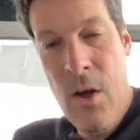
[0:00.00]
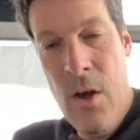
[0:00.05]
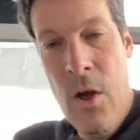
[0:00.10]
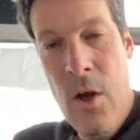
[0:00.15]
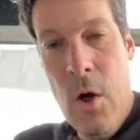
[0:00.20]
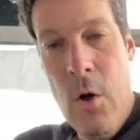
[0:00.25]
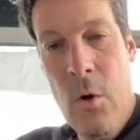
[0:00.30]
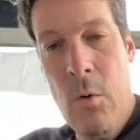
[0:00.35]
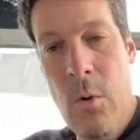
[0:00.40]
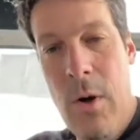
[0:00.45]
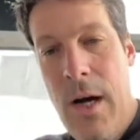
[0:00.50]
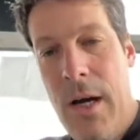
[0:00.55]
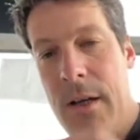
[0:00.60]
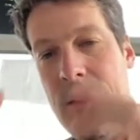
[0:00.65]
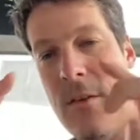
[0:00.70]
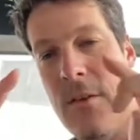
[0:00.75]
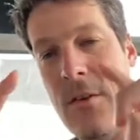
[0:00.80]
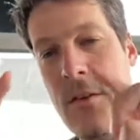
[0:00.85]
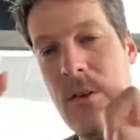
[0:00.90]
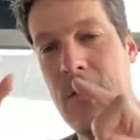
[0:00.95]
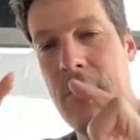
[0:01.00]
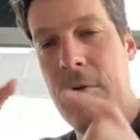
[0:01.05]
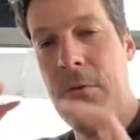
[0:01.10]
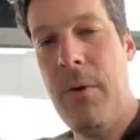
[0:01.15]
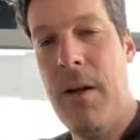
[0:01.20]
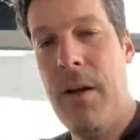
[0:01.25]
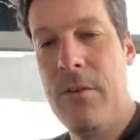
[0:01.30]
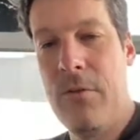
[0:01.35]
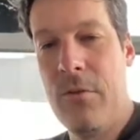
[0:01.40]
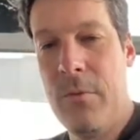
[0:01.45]
Why central
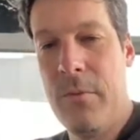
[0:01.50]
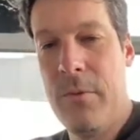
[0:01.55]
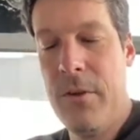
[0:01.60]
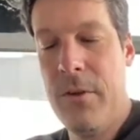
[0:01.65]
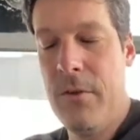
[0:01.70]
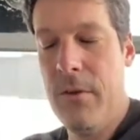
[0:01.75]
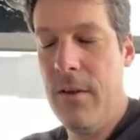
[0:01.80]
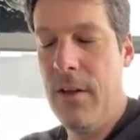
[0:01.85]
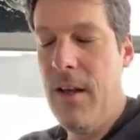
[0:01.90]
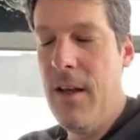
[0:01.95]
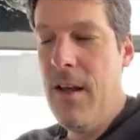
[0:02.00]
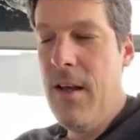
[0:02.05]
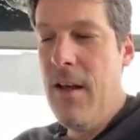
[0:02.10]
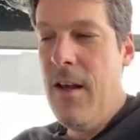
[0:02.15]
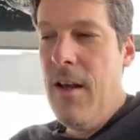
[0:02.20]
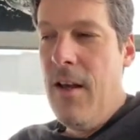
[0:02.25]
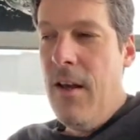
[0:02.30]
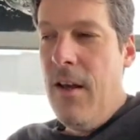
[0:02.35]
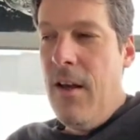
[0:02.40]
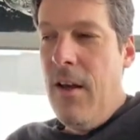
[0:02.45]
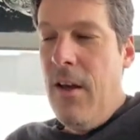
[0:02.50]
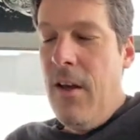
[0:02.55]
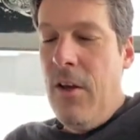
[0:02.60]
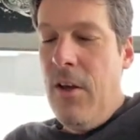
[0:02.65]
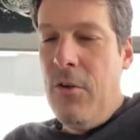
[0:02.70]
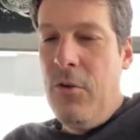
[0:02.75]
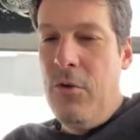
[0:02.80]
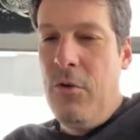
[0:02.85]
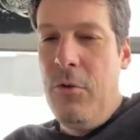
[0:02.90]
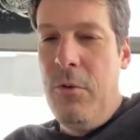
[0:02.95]
tourbillon?
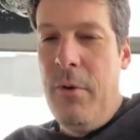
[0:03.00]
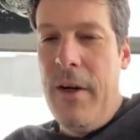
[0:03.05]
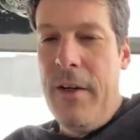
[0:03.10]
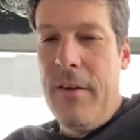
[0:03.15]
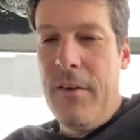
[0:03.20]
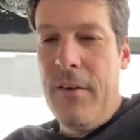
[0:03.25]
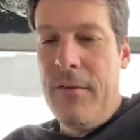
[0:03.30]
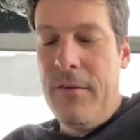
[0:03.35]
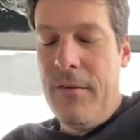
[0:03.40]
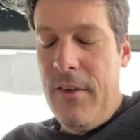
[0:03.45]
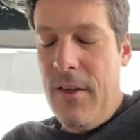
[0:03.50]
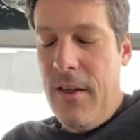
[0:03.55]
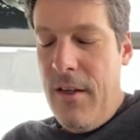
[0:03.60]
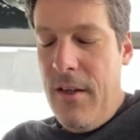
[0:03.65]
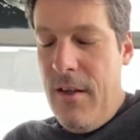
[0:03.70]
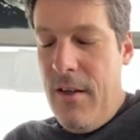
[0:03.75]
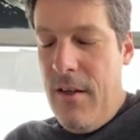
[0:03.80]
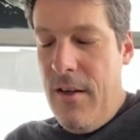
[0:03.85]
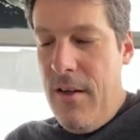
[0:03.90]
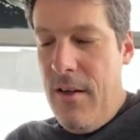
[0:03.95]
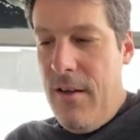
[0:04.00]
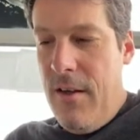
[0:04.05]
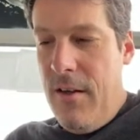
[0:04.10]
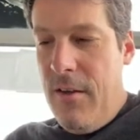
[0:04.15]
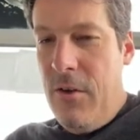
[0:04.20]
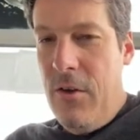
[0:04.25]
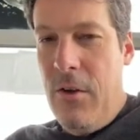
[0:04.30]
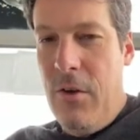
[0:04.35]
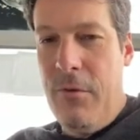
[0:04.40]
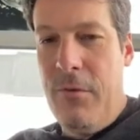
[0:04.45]
Two reasons. Uh,
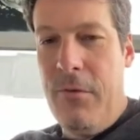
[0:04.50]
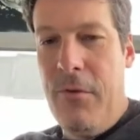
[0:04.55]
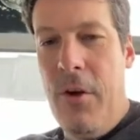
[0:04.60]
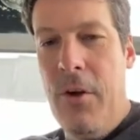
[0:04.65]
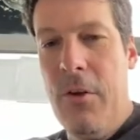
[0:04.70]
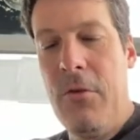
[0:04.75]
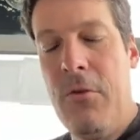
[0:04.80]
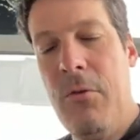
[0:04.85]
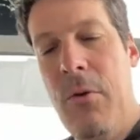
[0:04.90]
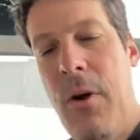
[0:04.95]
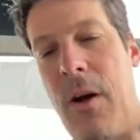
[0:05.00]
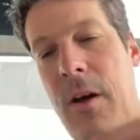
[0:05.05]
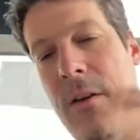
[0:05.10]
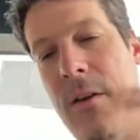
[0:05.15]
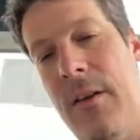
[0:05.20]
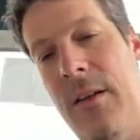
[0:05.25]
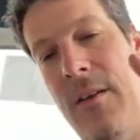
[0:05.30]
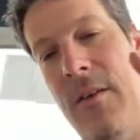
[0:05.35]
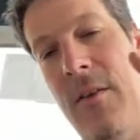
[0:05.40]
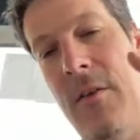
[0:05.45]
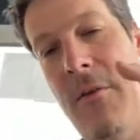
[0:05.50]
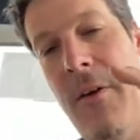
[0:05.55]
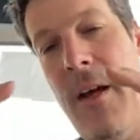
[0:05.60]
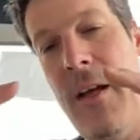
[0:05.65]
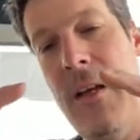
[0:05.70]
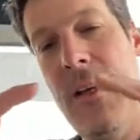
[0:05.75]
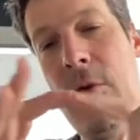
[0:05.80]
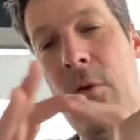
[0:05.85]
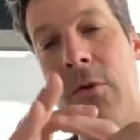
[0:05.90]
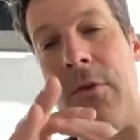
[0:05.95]
the first one is the very
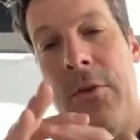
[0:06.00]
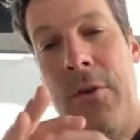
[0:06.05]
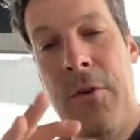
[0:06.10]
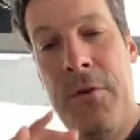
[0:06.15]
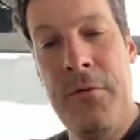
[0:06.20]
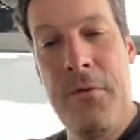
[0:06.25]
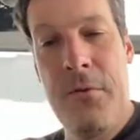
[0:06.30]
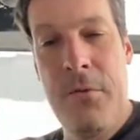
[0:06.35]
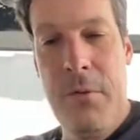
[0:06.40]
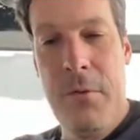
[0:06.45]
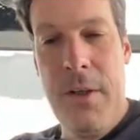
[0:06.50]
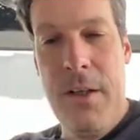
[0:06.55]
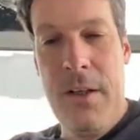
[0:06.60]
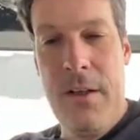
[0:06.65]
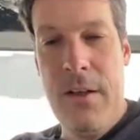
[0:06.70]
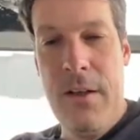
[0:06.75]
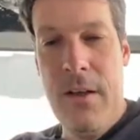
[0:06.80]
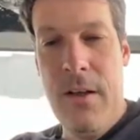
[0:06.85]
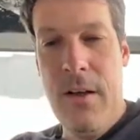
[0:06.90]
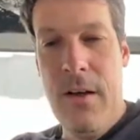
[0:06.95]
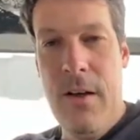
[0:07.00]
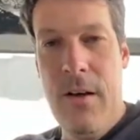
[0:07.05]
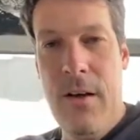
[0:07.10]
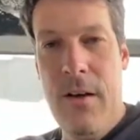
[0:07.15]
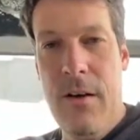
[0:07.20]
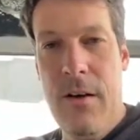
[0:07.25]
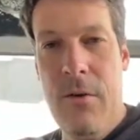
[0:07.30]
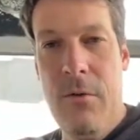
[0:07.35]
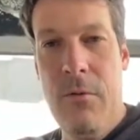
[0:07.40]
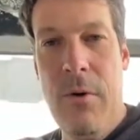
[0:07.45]
concentric uh,
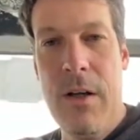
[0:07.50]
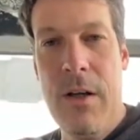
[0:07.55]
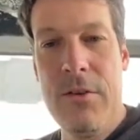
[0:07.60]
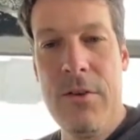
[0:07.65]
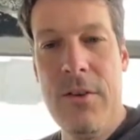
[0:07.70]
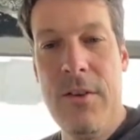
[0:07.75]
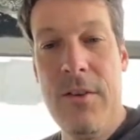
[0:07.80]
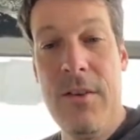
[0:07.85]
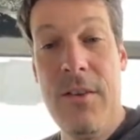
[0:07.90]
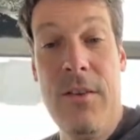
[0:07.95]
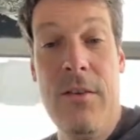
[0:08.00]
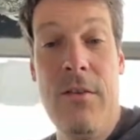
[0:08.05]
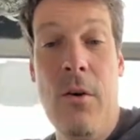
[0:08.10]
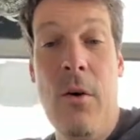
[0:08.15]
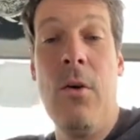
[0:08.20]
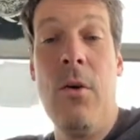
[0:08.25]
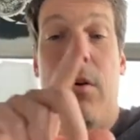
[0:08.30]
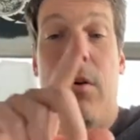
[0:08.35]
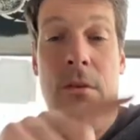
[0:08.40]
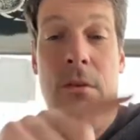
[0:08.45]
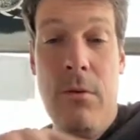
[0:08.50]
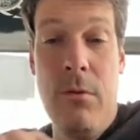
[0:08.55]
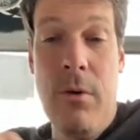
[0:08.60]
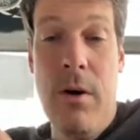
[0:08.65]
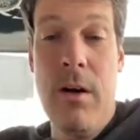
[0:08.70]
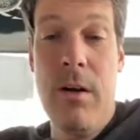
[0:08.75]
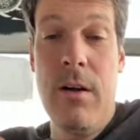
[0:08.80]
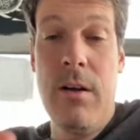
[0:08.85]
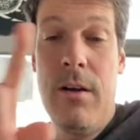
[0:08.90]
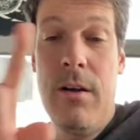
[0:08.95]
watches, the,
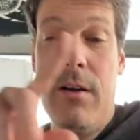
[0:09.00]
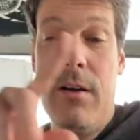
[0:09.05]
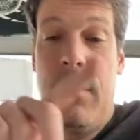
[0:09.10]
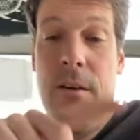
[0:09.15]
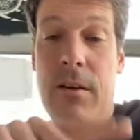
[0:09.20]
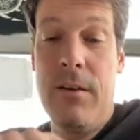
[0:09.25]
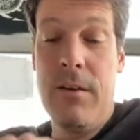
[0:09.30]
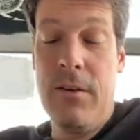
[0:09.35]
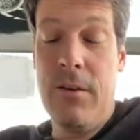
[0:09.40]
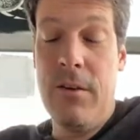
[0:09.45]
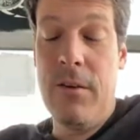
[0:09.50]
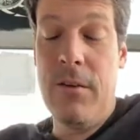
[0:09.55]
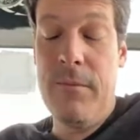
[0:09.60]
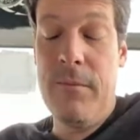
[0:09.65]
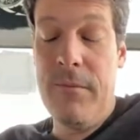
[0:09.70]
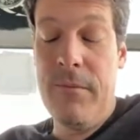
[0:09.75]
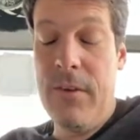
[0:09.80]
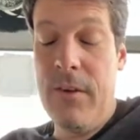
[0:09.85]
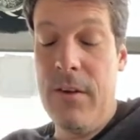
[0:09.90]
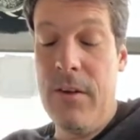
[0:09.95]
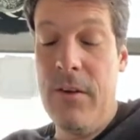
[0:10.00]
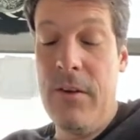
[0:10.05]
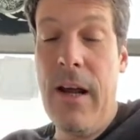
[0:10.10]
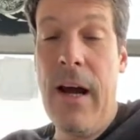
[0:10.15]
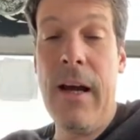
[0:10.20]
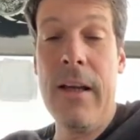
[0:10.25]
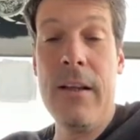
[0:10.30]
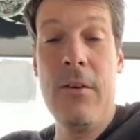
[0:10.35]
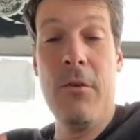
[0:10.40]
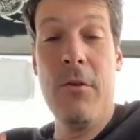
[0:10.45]
uh, the, the
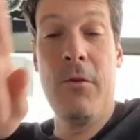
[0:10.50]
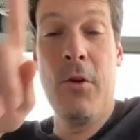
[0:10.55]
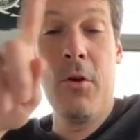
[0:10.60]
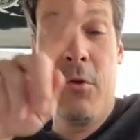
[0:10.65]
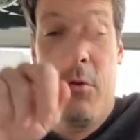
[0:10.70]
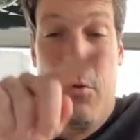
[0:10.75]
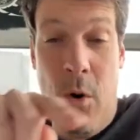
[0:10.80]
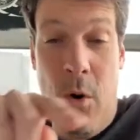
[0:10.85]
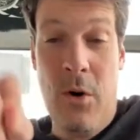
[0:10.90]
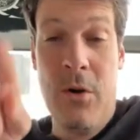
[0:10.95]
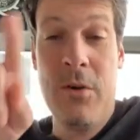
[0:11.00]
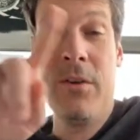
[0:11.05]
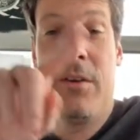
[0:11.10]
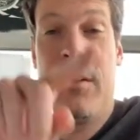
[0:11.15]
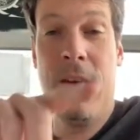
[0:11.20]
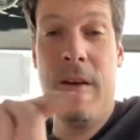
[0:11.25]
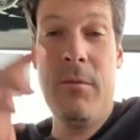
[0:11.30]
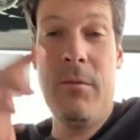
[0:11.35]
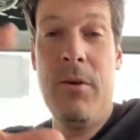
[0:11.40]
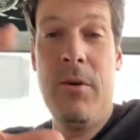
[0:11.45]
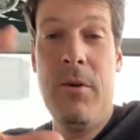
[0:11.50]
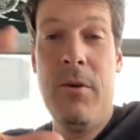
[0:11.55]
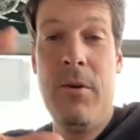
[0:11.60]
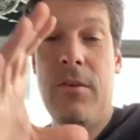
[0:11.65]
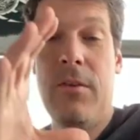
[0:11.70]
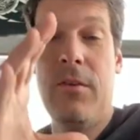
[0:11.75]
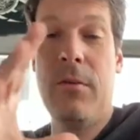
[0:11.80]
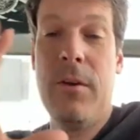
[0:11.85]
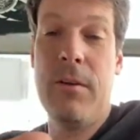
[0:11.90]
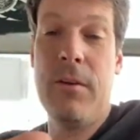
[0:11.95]
knight of the round table. It's the
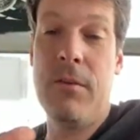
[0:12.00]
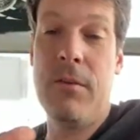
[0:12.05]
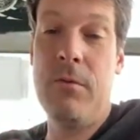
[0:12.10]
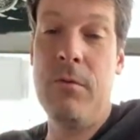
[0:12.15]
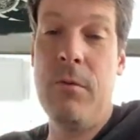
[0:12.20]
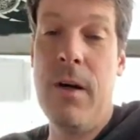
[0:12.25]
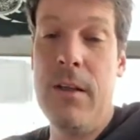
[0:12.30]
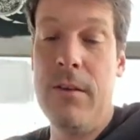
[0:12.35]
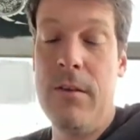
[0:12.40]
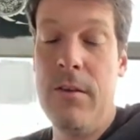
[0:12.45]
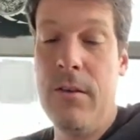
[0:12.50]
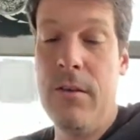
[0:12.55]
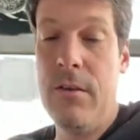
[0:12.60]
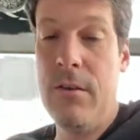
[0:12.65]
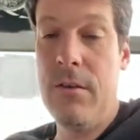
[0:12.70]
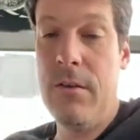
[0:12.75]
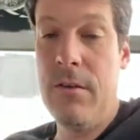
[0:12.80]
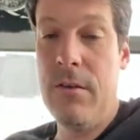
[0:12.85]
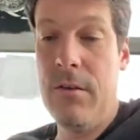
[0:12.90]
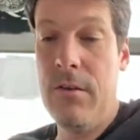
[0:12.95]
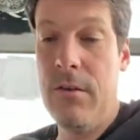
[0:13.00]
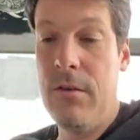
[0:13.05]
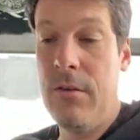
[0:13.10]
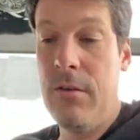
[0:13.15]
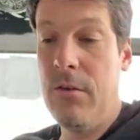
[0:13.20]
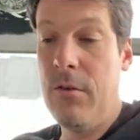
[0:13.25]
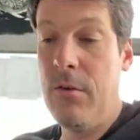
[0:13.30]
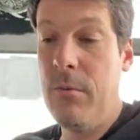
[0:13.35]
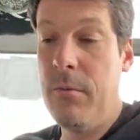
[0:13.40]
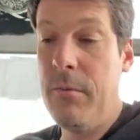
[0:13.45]
reason why the, the, the
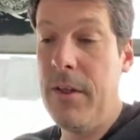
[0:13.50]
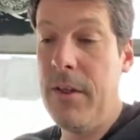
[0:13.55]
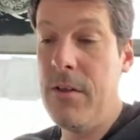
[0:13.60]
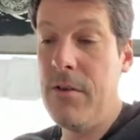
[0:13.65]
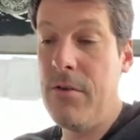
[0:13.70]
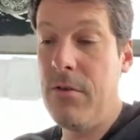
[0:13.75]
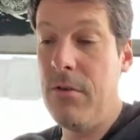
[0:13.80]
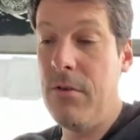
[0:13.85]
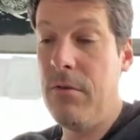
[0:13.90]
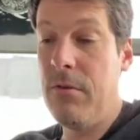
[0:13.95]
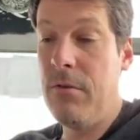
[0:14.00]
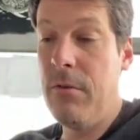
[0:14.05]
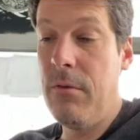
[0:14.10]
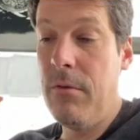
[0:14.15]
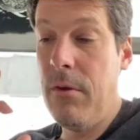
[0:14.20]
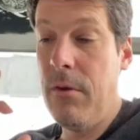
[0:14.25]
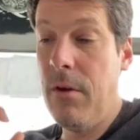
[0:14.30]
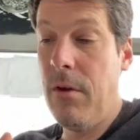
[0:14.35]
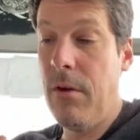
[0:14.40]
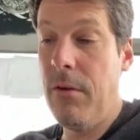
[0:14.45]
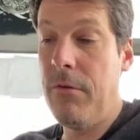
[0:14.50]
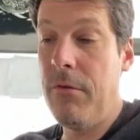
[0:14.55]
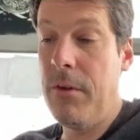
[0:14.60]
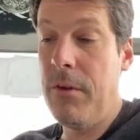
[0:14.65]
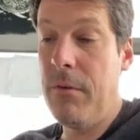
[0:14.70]
complication. Uh, mm. Mm-hmm.